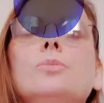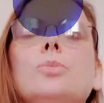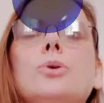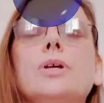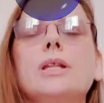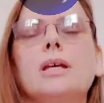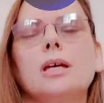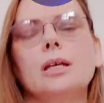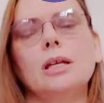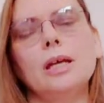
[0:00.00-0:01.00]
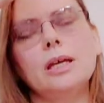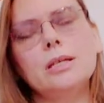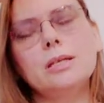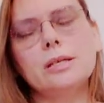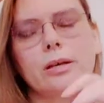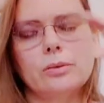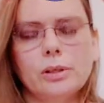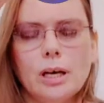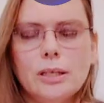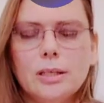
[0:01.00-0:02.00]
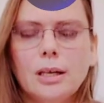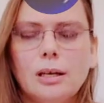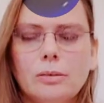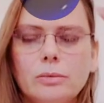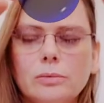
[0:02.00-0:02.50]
Breathing in indigo light now.